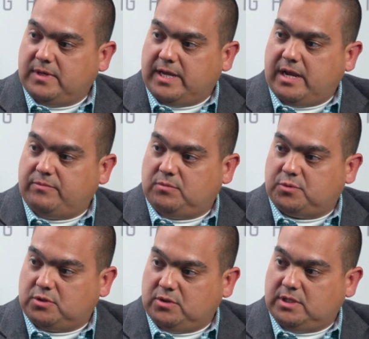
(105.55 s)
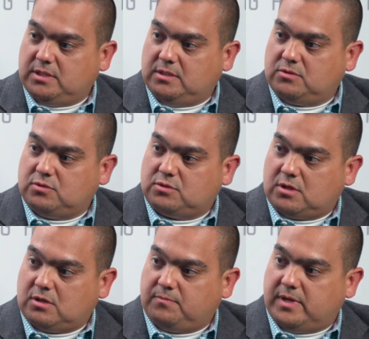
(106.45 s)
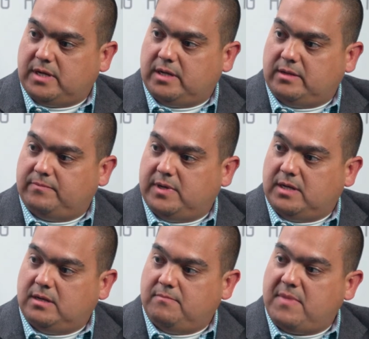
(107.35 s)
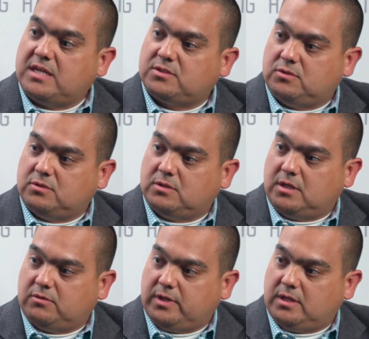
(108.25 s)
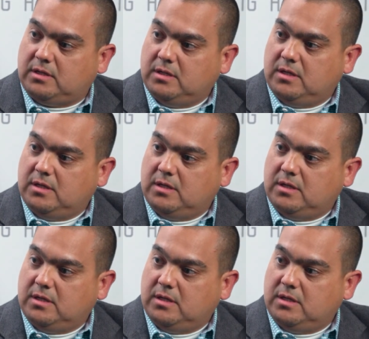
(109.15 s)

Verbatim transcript: I have the opportunity to start my master's degree